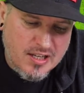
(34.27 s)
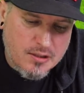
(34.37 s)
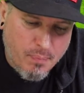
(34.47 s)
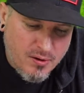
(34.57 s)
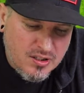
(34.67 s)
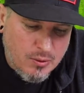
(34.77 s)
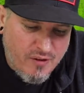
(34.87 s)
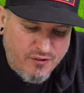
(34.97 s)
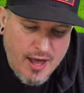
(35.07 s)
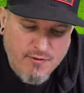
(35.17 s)
that's bursting
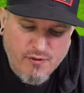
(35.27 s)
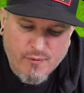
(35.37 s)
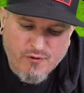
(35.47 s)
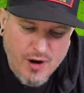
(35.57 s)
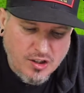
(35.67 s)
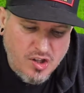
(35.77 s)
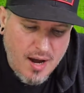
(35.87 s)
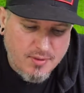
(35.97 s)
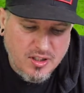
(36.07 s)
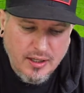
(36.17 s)
with flavor from fresh
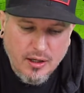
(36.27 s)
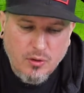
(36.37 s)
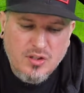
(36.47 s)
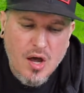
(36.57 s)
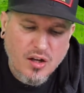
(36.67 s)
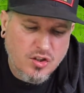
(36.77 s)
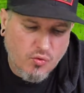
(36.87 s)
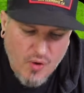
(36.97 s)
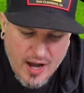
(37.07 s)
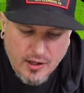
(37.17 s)
tomatillos,
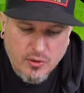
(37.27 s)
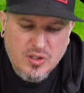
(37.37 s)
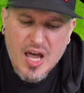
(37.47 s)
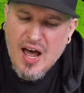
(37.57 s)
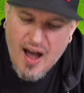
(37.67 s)
serranos,